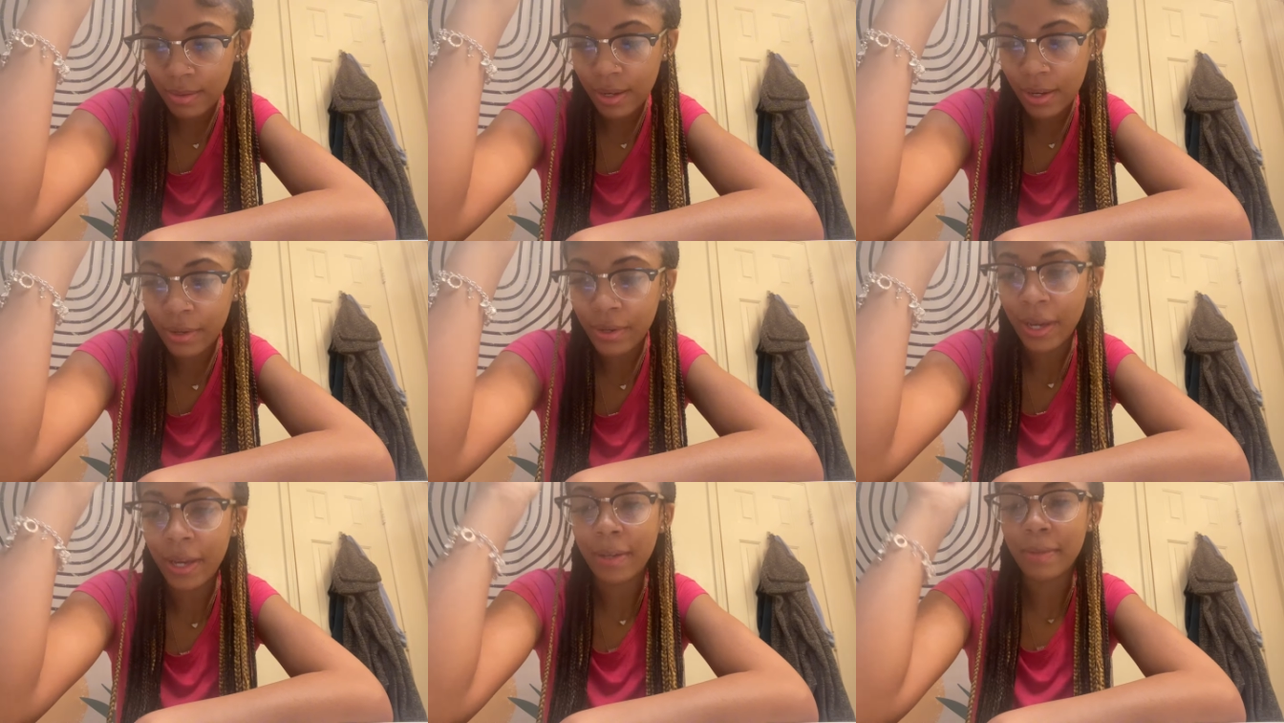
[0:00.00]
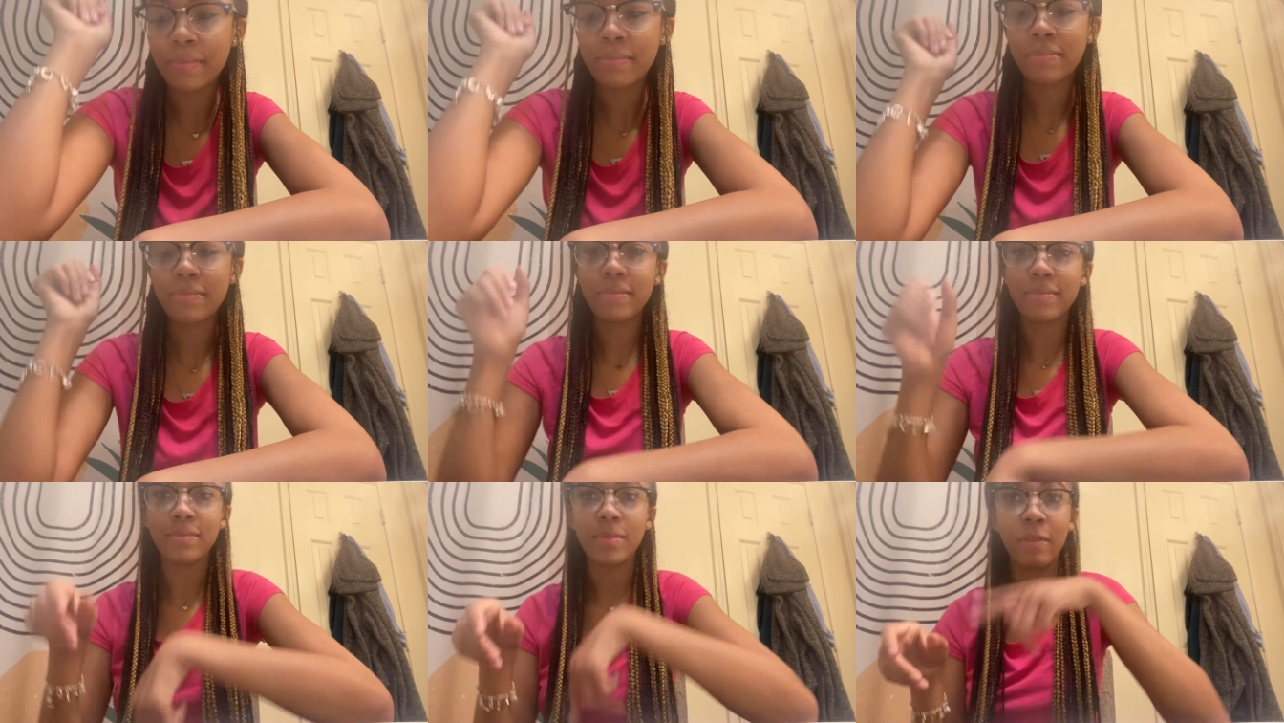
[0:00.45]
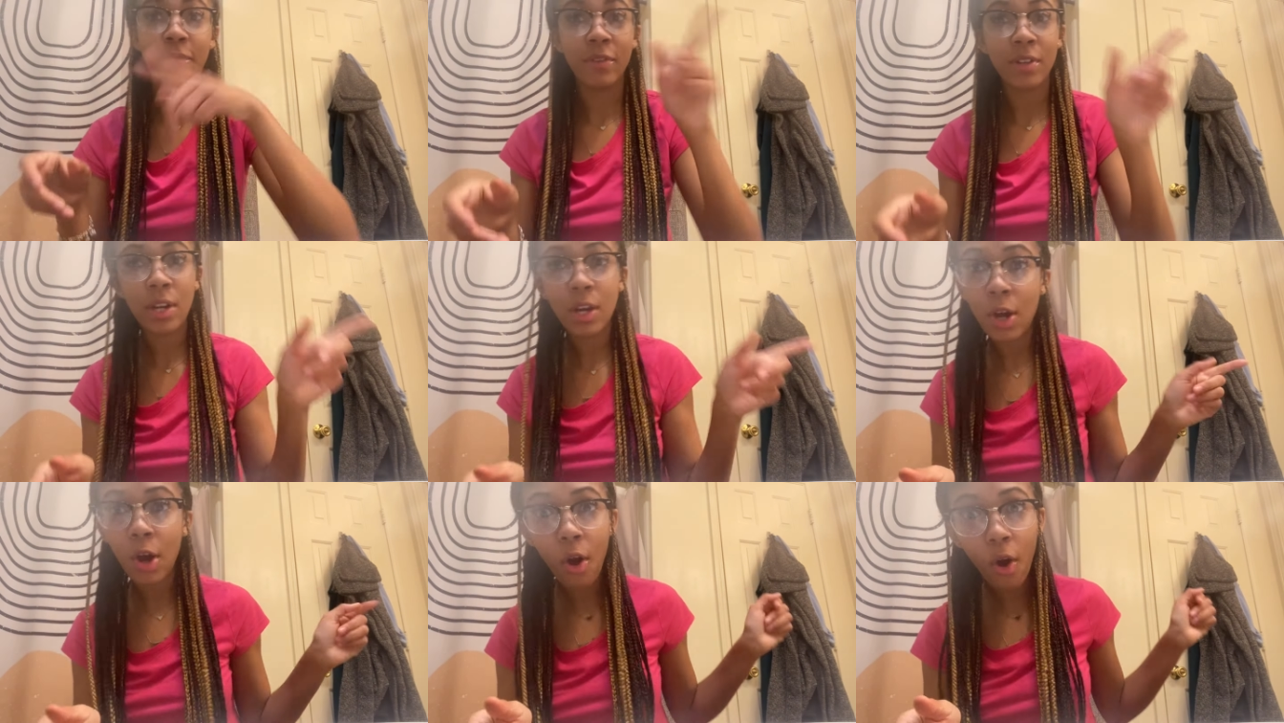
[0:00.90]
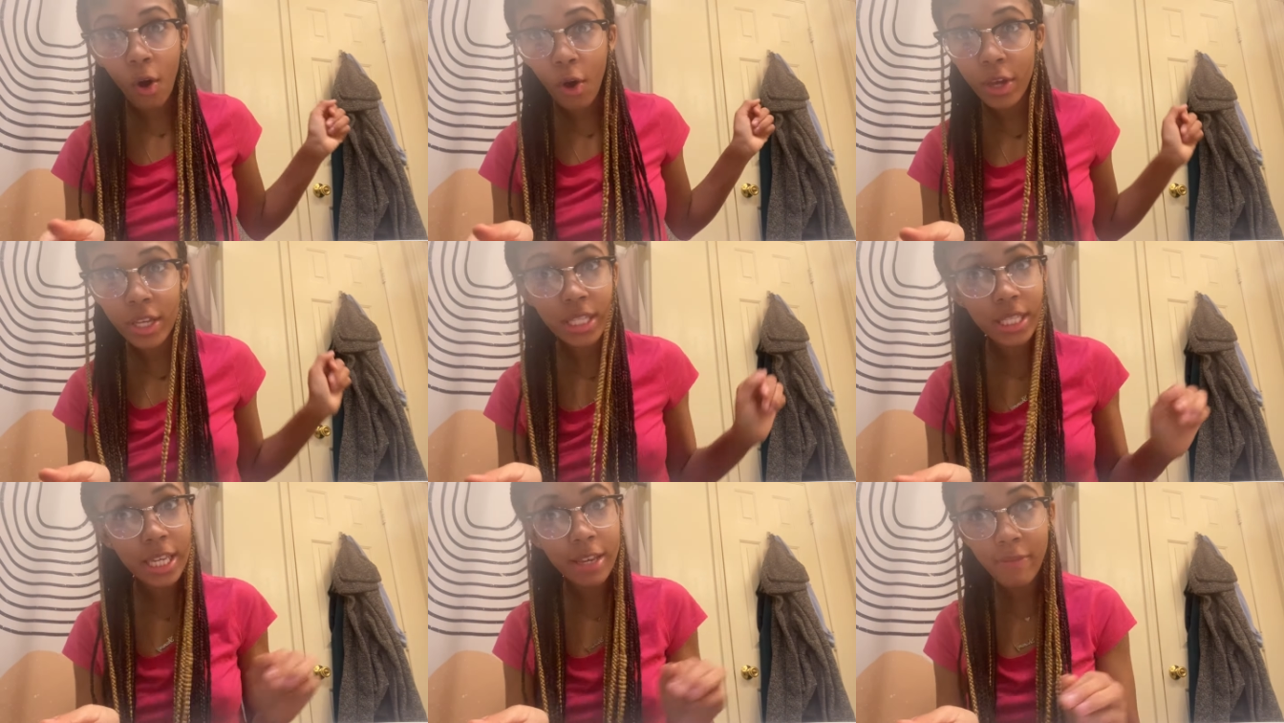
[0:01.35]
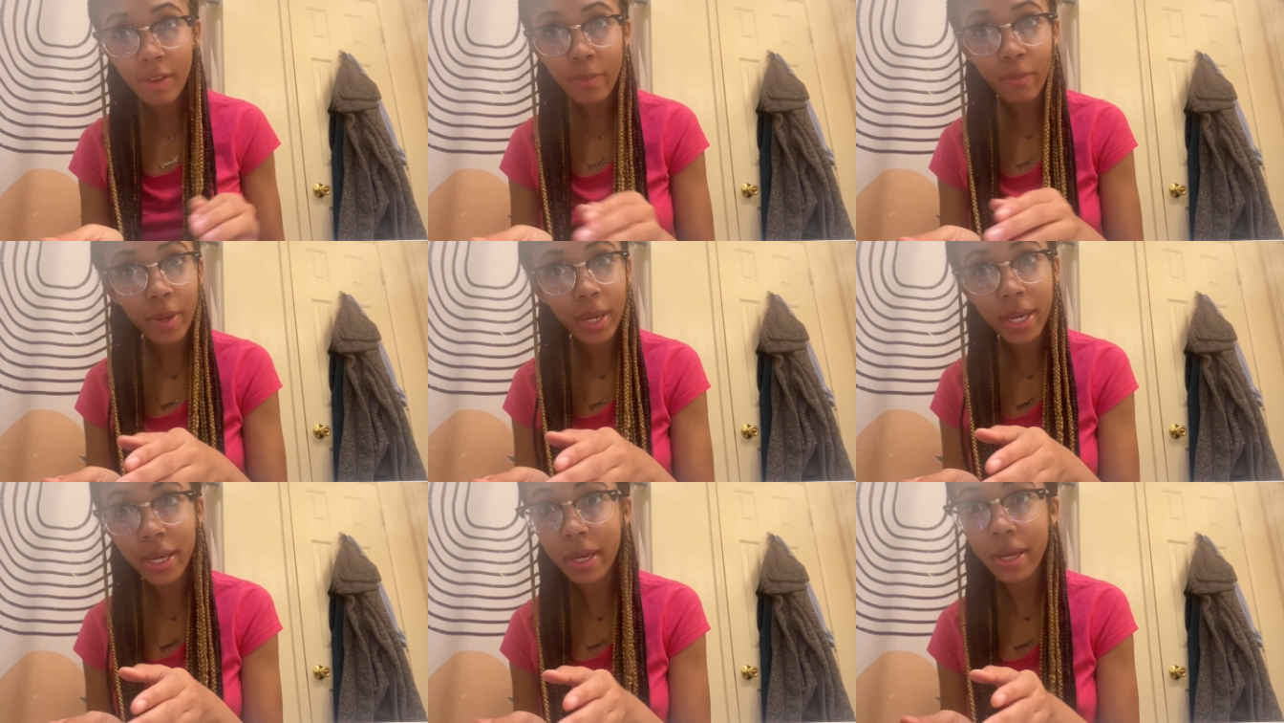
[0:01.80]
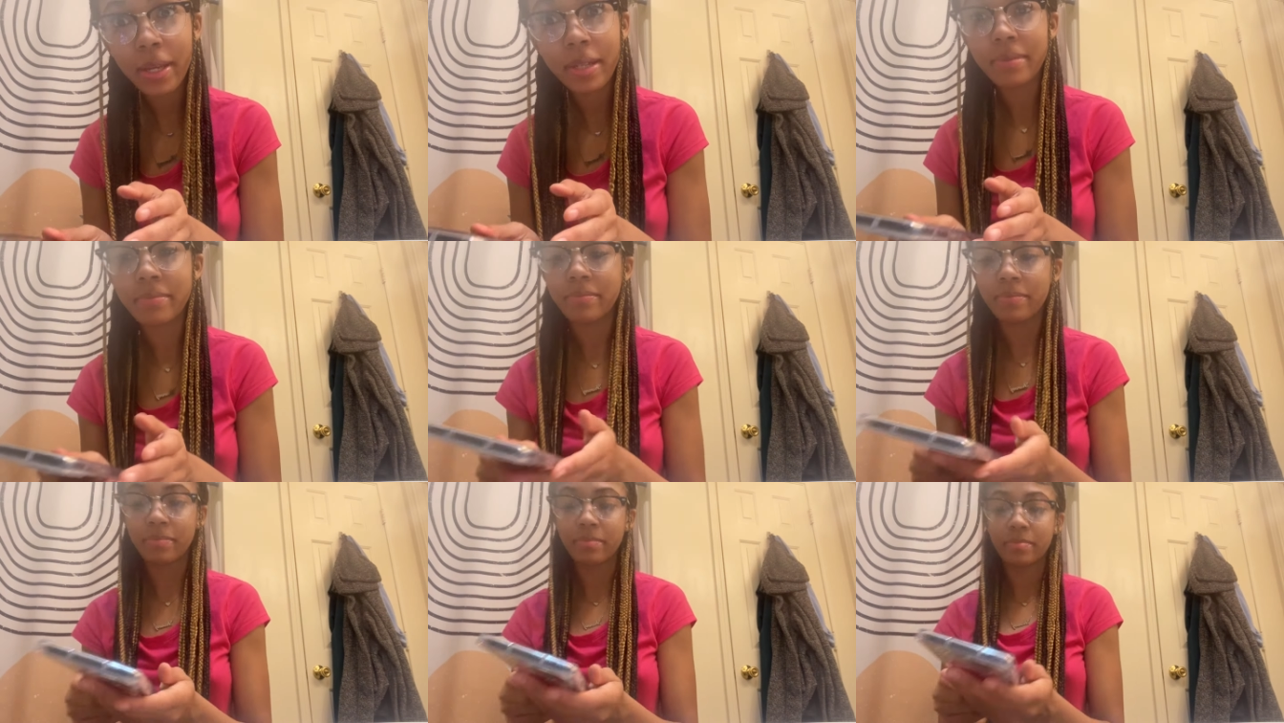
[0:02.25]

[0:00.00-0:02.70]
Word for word: Okay, we finna call and see if you pick up.